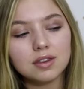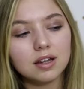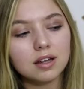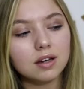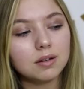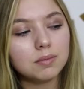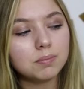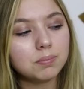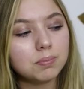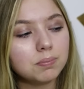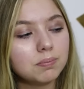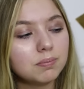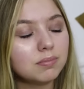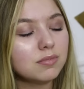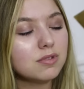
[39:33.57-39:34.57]
that
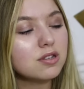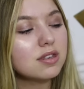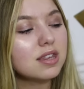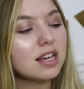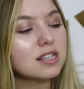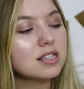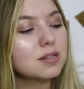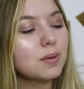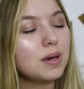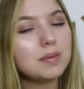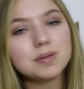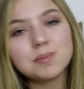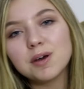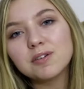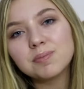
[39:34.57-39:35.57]

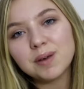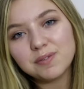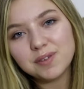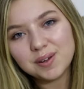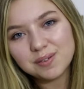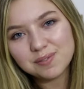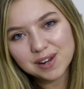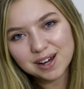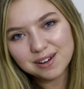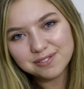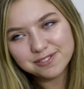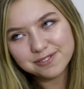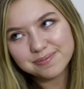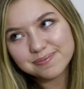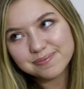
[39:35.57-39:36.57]
sweeps me off my feet with love.